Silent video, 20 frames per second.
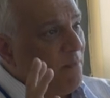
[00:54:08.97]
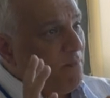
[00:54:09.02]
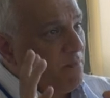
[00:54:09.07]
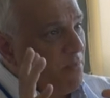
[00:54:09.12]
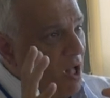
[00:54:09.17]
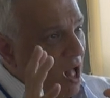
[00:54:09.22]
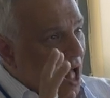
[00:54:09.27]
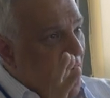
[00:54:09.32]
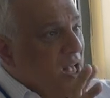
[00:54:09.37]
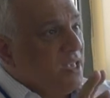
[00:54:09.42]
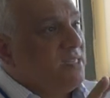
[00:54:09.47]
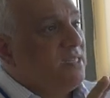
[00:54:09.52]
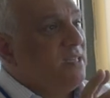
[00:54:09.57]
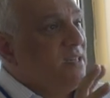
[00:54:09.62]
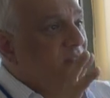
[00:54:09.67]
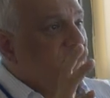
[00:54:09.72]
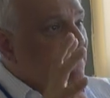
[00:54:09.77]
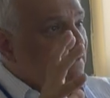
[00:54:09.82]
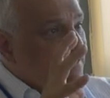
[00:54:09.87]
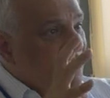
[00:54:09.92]

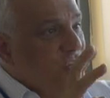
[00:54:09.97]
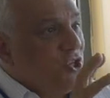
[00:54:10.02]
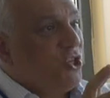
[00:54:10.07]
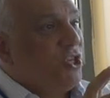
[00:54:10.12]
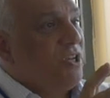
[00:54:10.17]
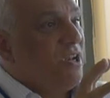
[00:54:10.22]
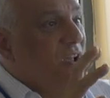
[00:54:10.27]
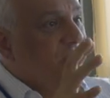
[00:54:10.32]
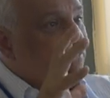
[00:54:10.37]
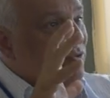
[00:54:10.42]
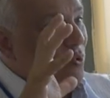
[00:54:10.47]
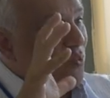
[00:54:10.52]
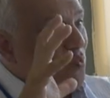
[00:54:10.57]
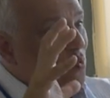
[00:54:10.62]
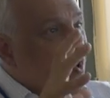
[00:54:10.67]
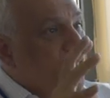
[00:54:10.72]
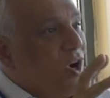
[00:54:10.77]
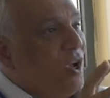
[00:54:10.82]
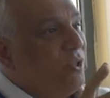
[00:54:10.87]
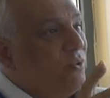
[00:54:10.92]
positive vision of the
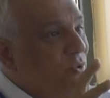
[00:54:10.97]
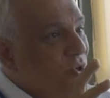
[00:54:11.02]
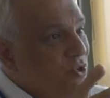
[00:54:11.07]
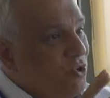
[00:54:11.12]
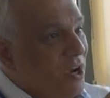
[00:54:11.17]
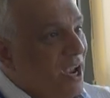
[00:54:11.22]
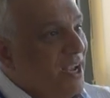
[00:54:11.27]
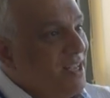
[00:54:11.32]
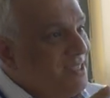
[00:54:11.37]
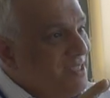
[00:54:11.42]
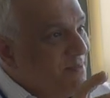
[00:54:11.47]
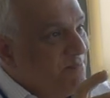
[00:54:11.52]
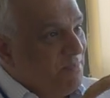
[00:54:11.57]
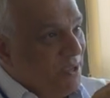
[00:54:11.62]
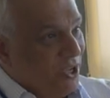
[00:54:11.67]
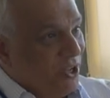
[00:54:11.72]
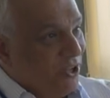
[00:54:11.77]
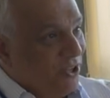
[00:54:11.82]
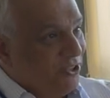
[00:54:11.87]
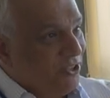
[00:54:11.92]
world we're trying to
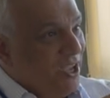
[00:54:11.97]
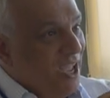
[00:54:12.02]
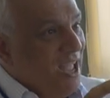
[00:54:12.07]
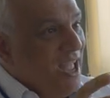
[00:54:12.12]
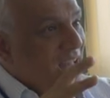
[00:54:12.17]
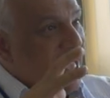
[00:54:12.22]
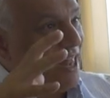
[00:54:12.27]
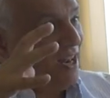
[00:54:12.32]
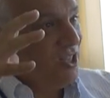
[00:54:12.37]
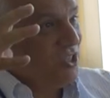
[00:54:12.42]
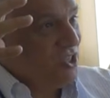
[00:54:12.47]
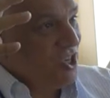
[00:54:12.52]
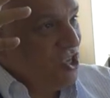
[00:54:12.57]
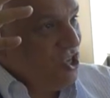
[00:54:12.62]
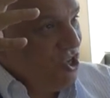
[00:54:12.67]
build. And it's a